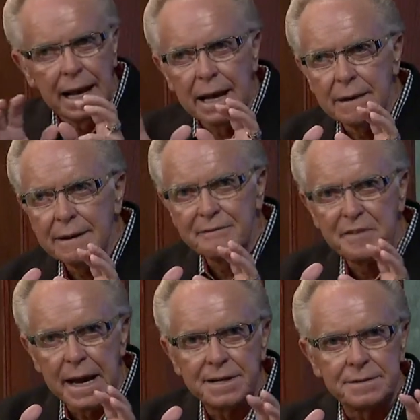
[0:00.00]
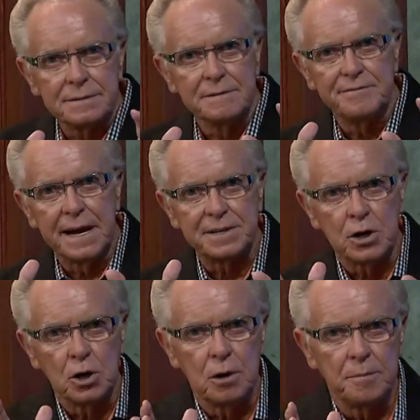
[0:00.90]
and in fact, in fact,
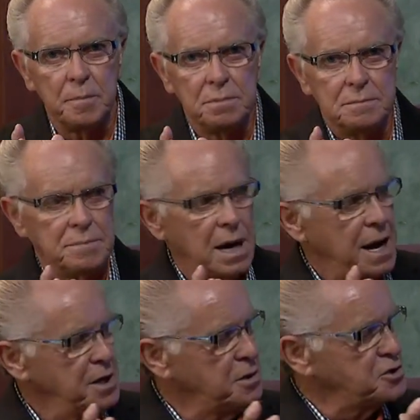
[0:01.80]
our little behind the